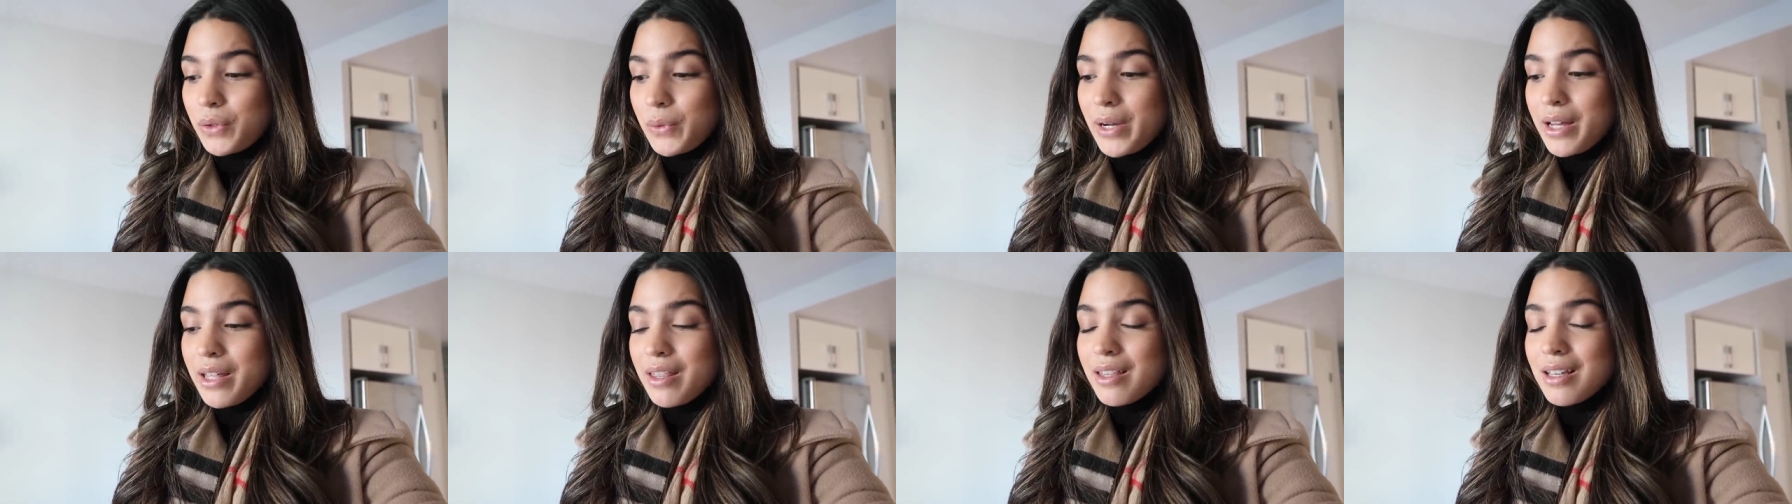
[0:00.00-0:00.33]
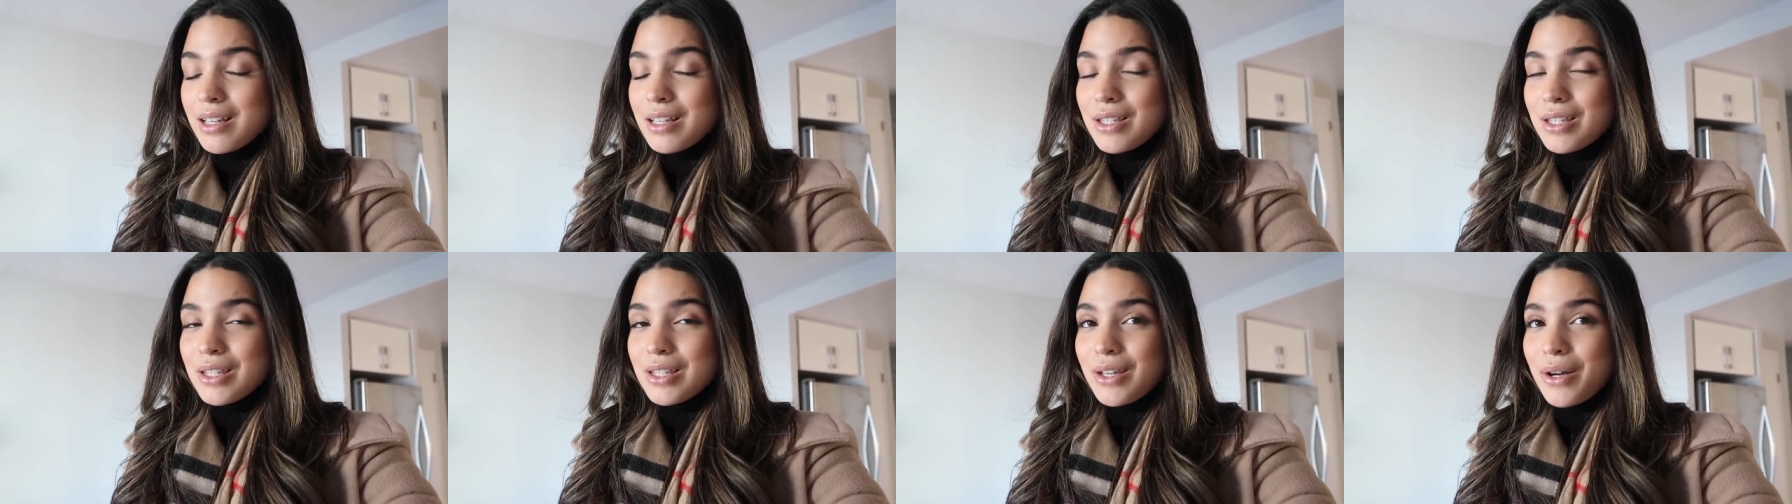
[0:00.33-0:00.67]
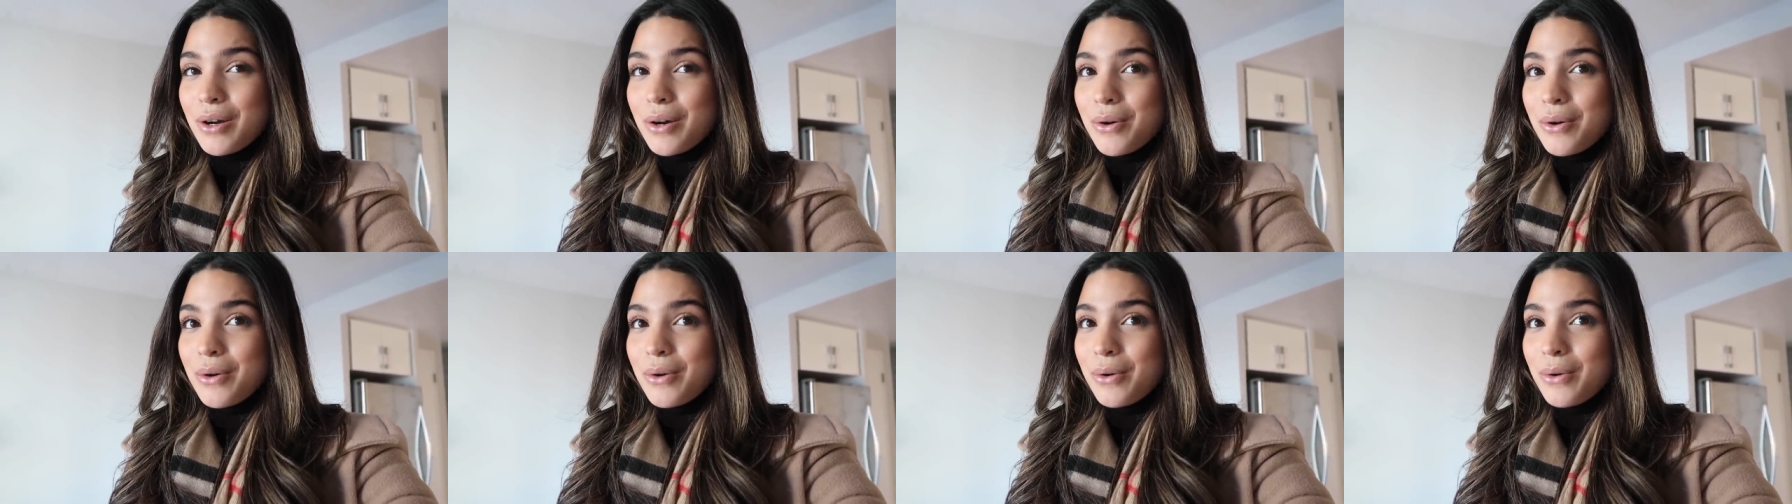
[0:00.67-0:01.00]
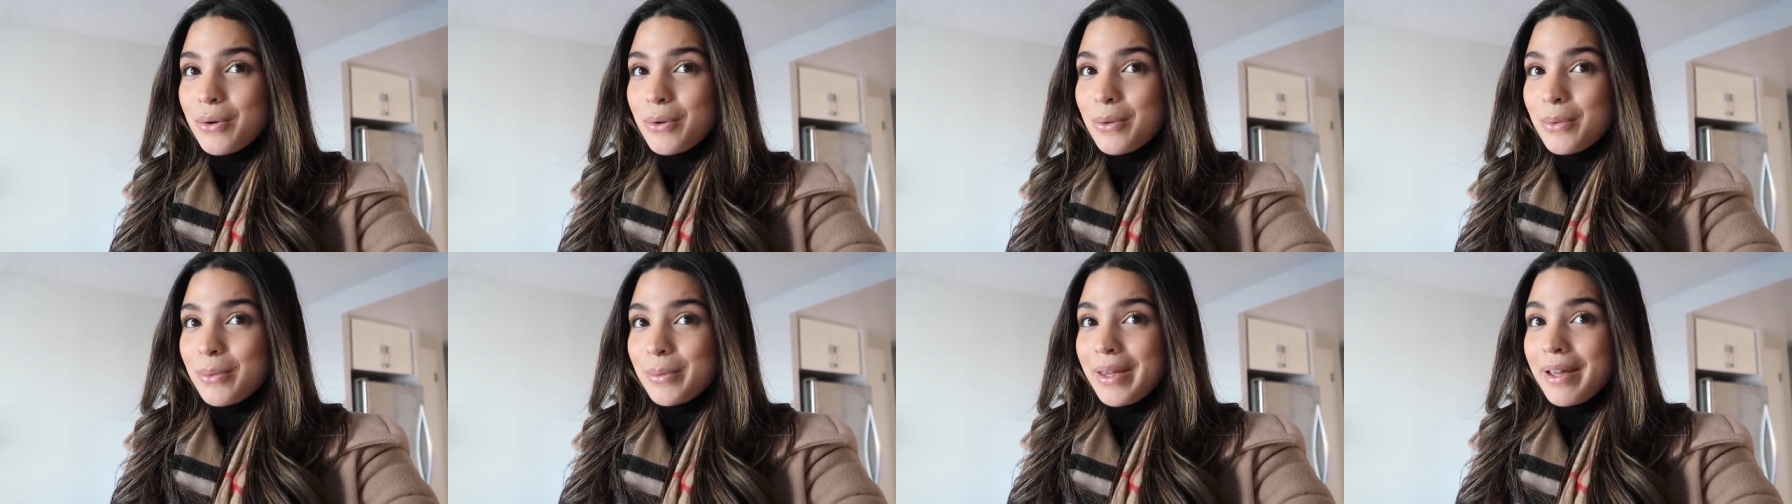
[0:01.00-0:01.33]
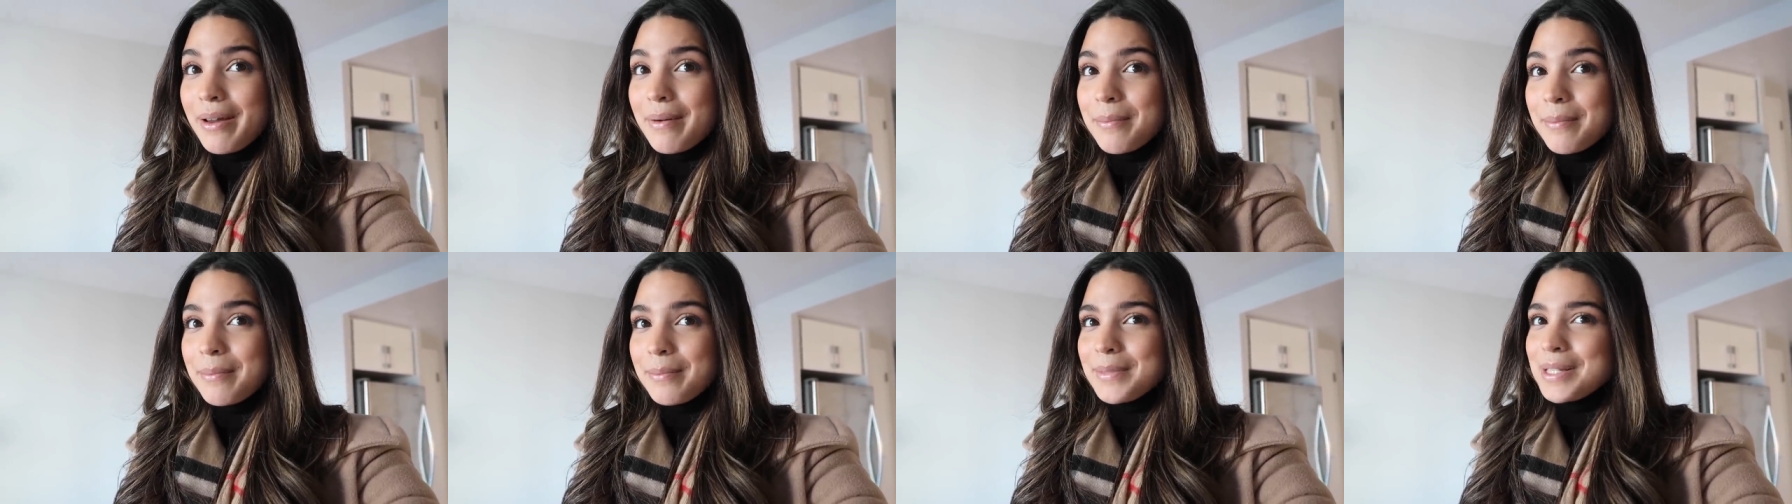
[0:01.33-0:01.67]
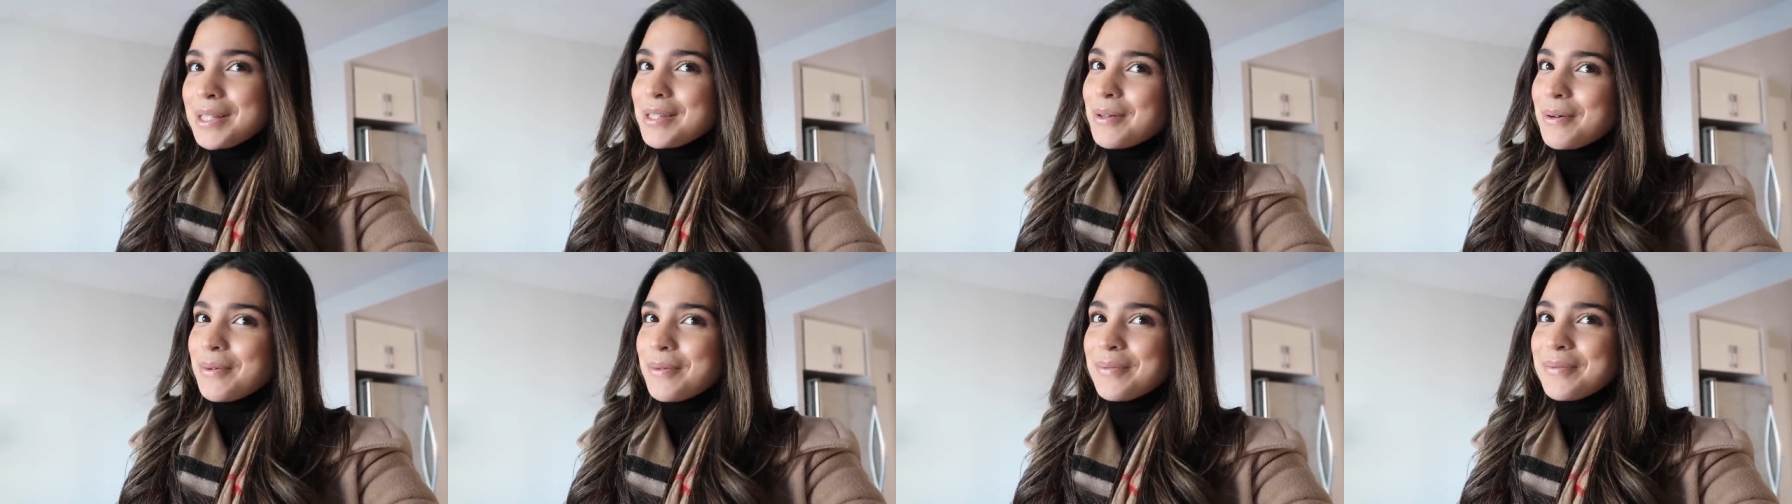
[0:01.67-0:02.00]
with. So yeah,
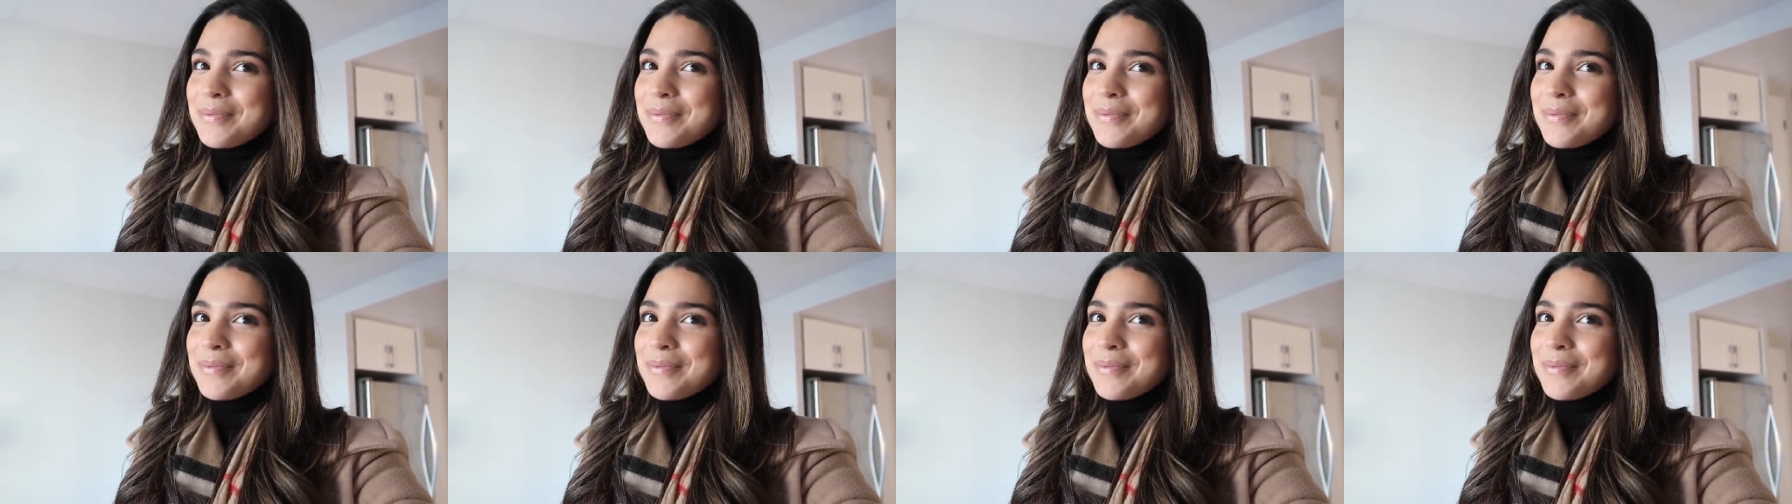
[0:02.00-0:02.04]
let's go.